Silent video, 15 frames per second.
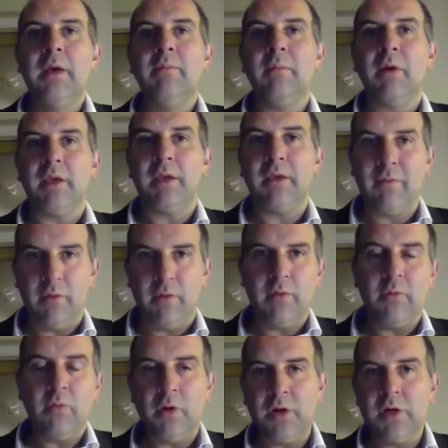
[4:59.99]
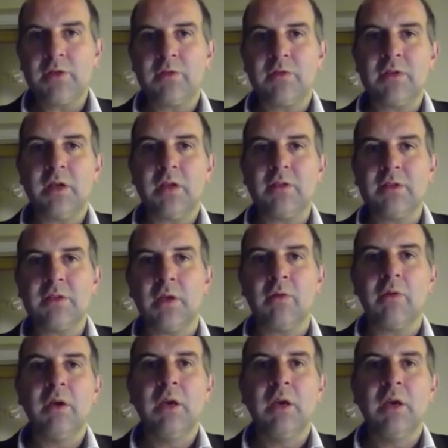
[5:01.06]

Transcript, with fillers: might give you a worse result. So